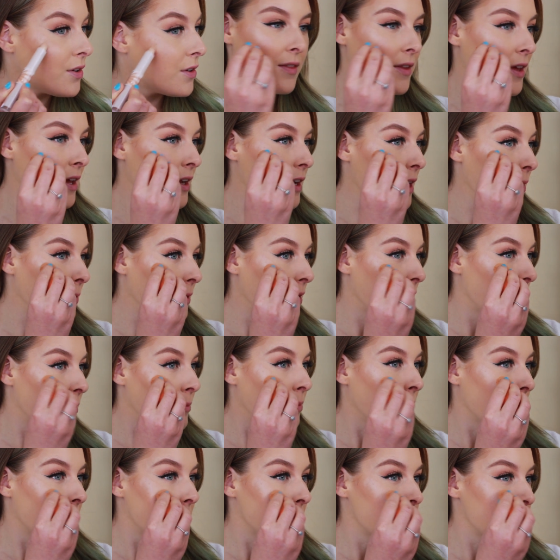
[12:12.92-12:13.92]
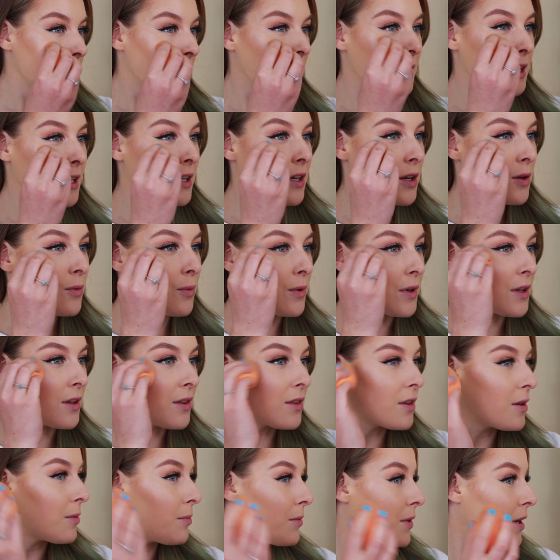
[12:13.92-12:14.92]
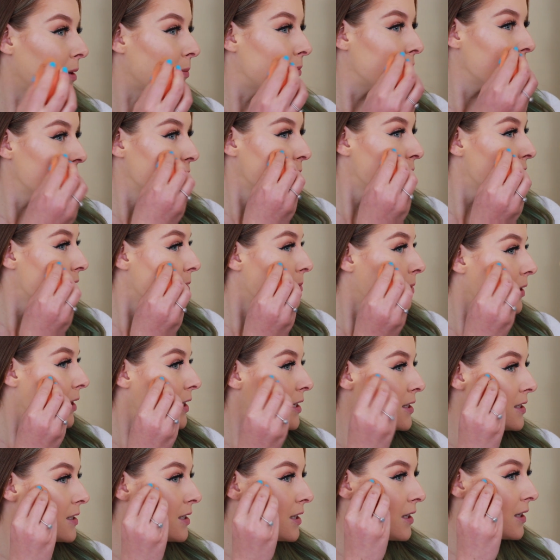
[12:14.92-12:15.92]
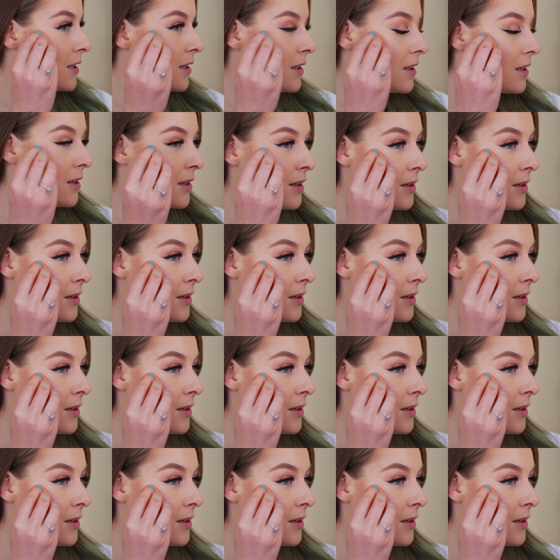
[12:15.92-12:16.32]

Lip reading: And then I'm going to blend it in with my beauty blender.